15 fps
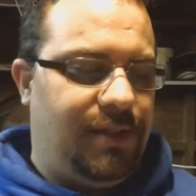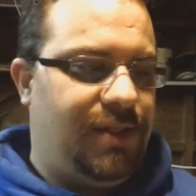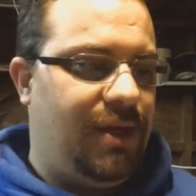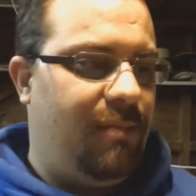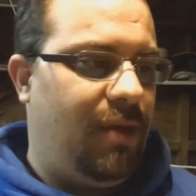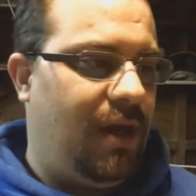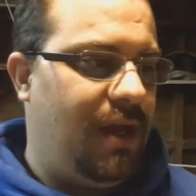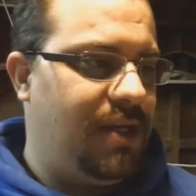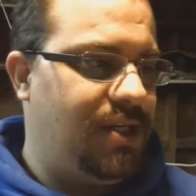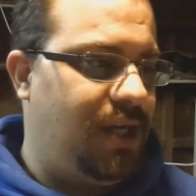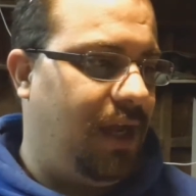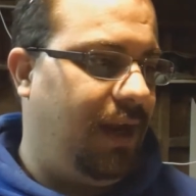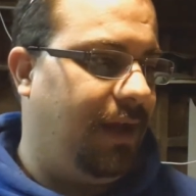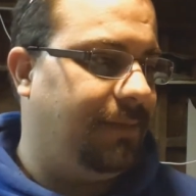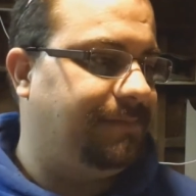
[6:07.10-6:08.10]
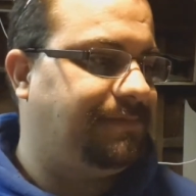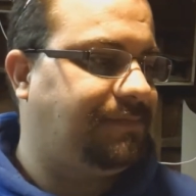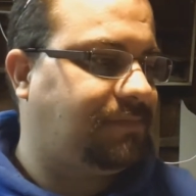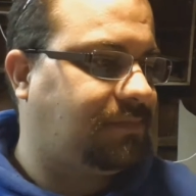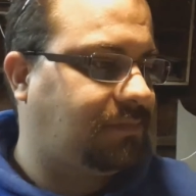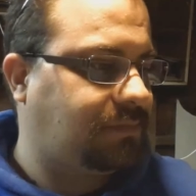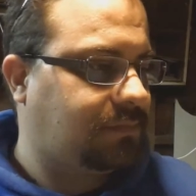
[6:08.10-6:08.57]
So my last shout out.
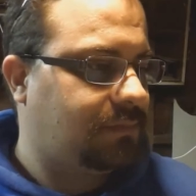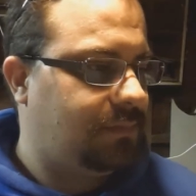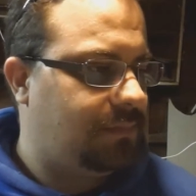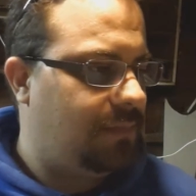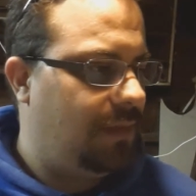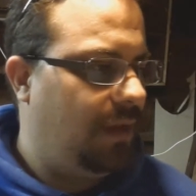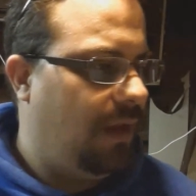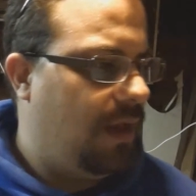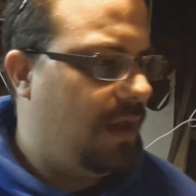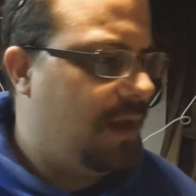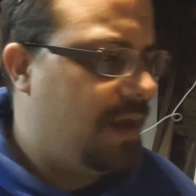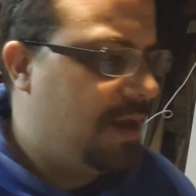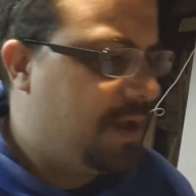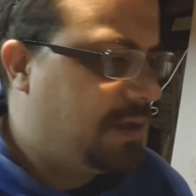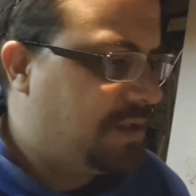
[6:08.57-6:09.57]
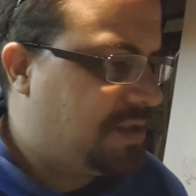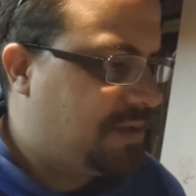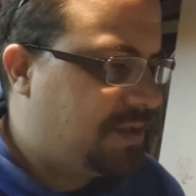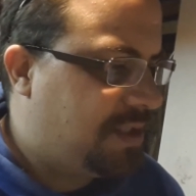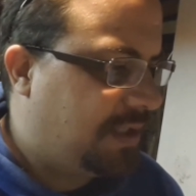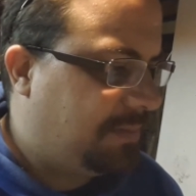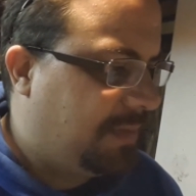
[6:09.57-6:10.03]

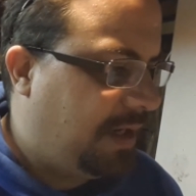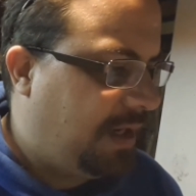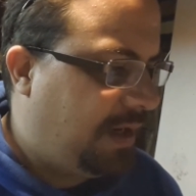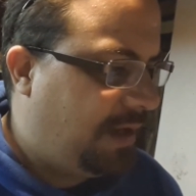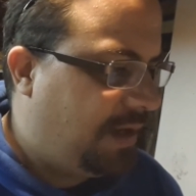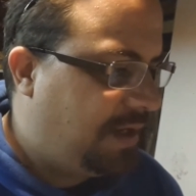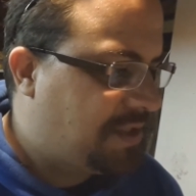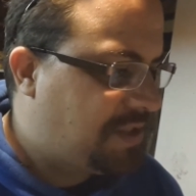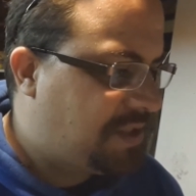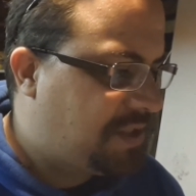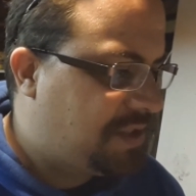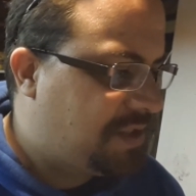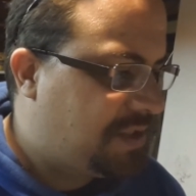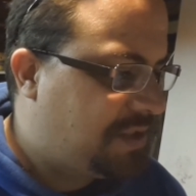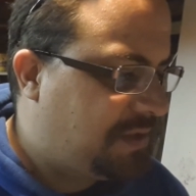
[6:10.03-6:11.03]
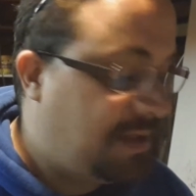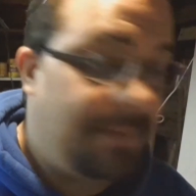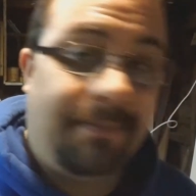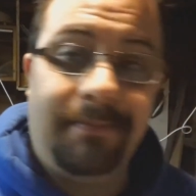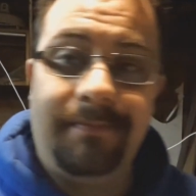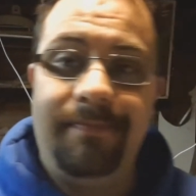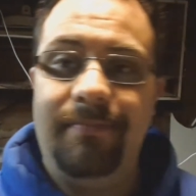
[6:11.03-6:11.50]
Just check my list.
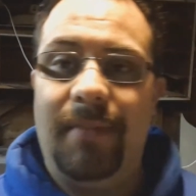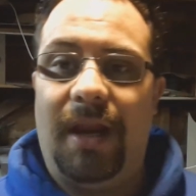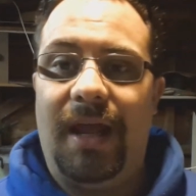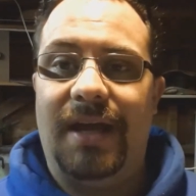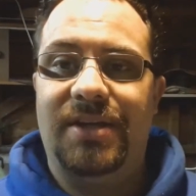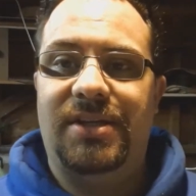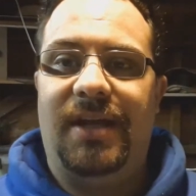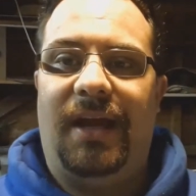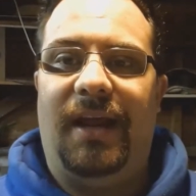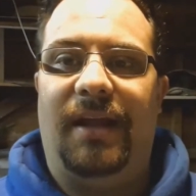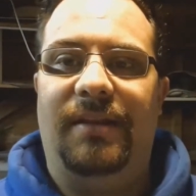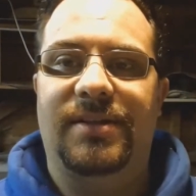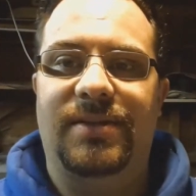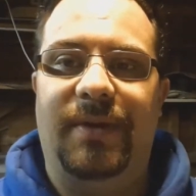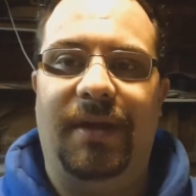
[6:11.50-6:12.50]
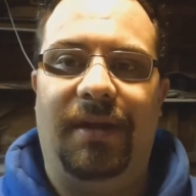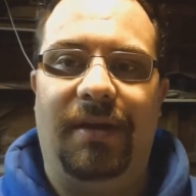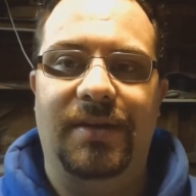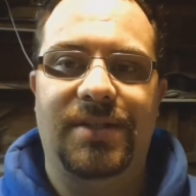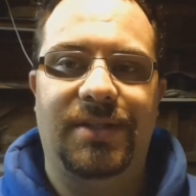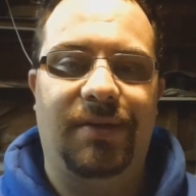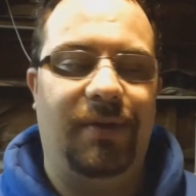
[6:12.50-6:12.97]
Yep, my last shout out this week
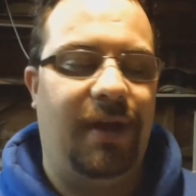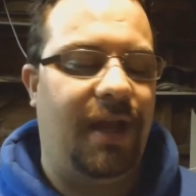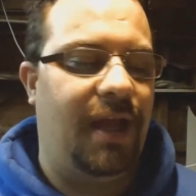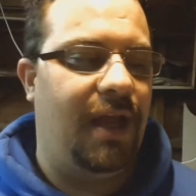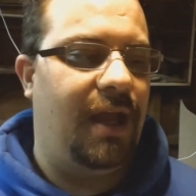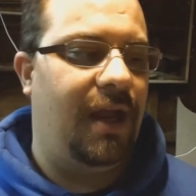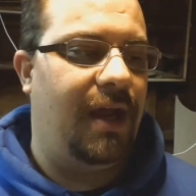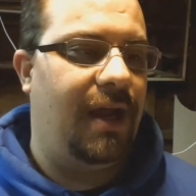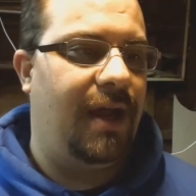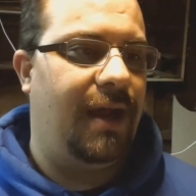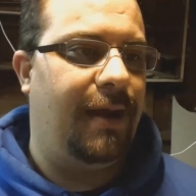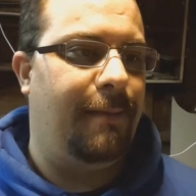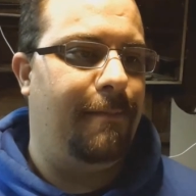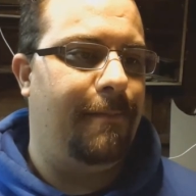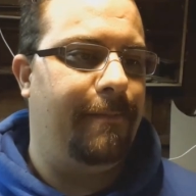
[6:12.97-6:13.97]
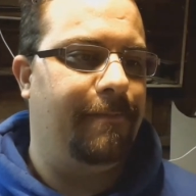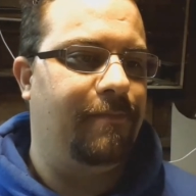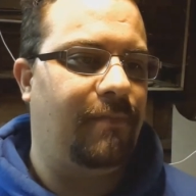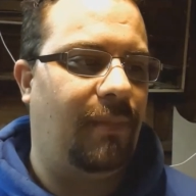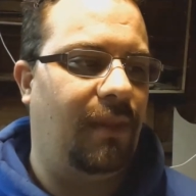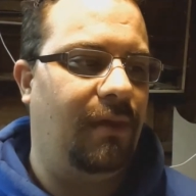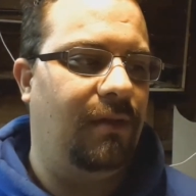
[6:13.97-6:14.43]
goes to a
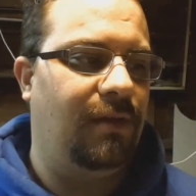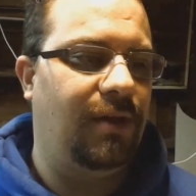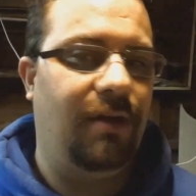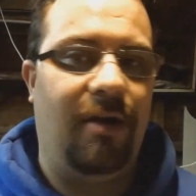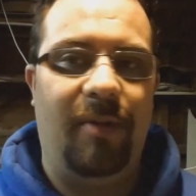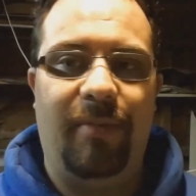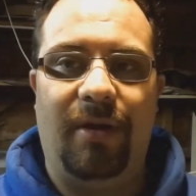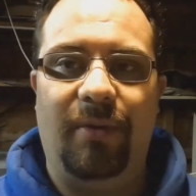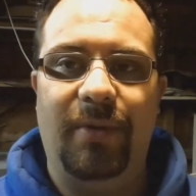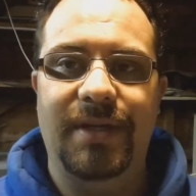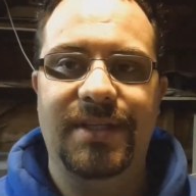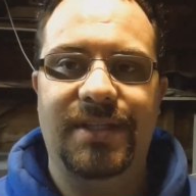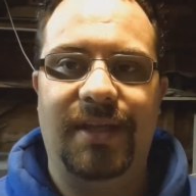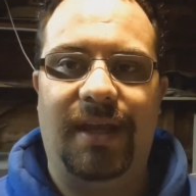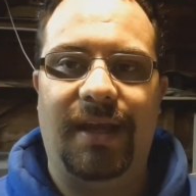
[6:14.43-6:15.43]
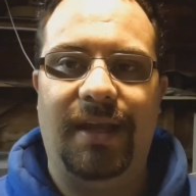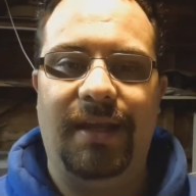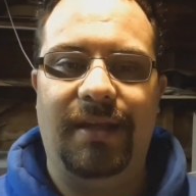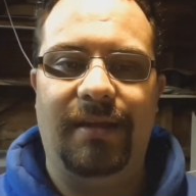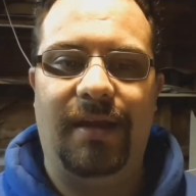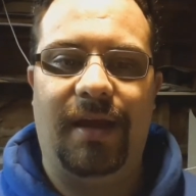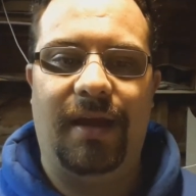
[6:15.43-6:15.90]
new Homebrew
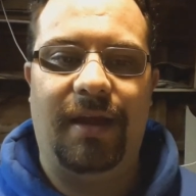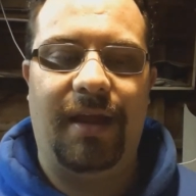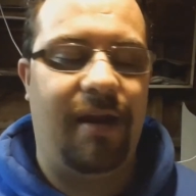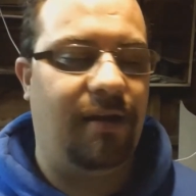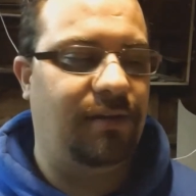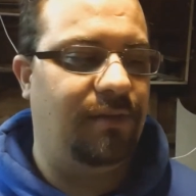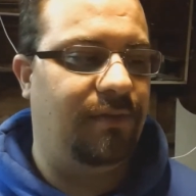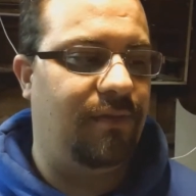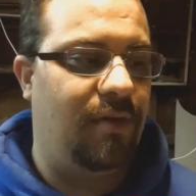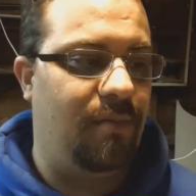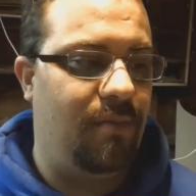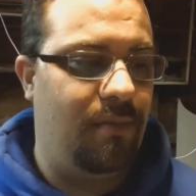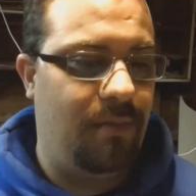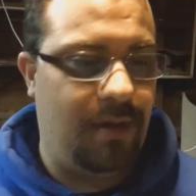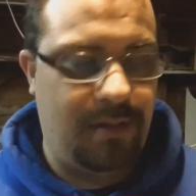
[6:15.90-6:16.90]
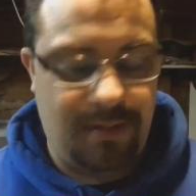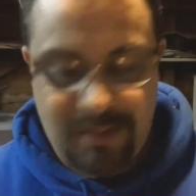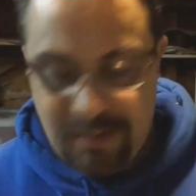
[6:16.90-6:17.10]
Wednesday character from